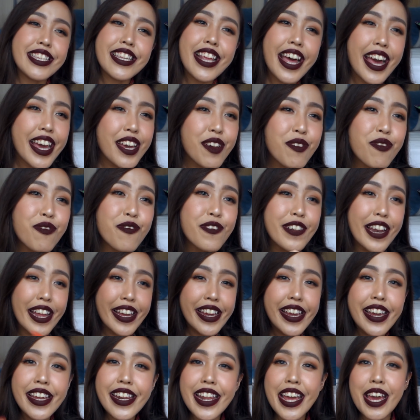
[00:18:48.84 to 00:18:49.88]
like
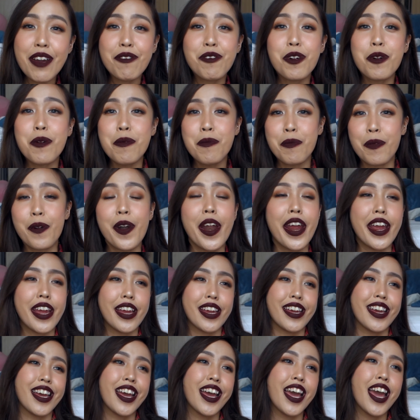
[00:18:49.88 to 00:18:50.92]
fling it, it will
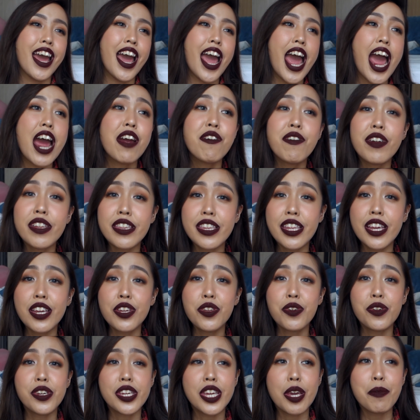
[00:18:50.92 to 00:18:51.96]
break. Everything
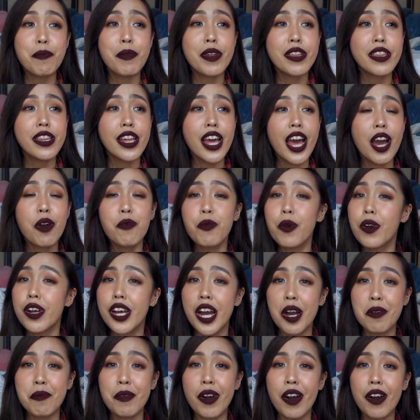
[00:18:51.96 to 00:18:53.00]
you keep in there will
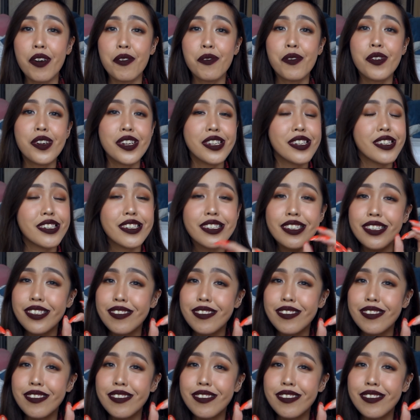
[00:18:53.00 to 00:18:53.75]
come out.